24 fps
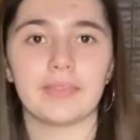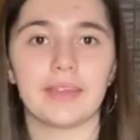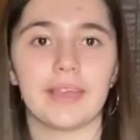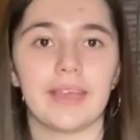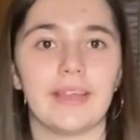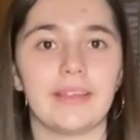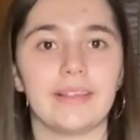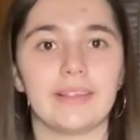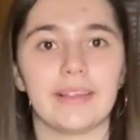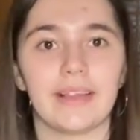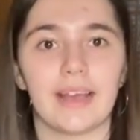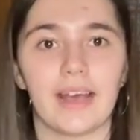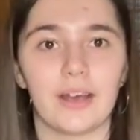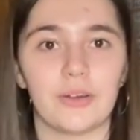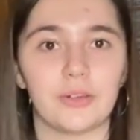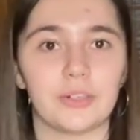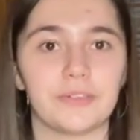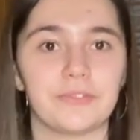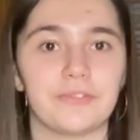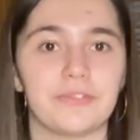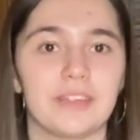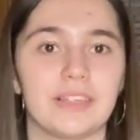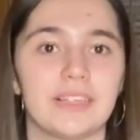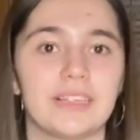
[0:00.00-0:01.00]
And
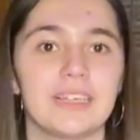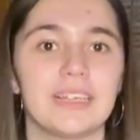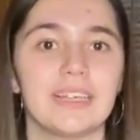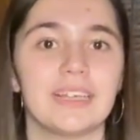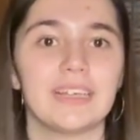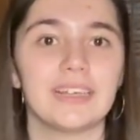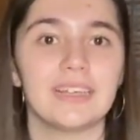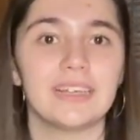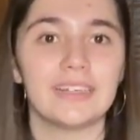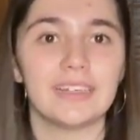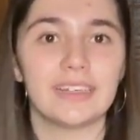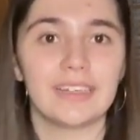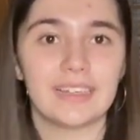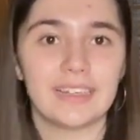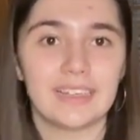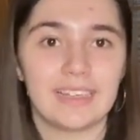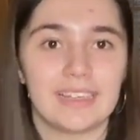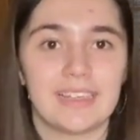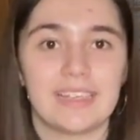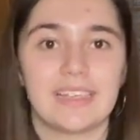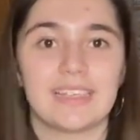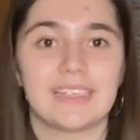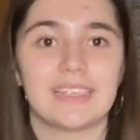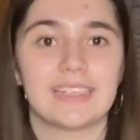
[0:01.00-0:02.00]
our filling
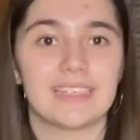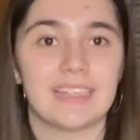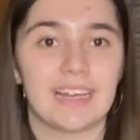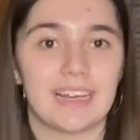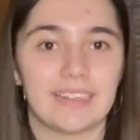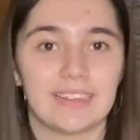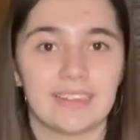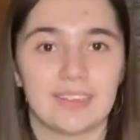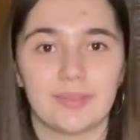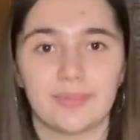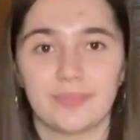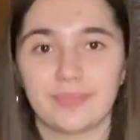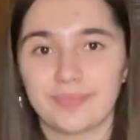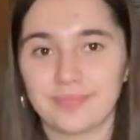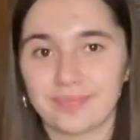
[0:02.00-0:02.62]
is done.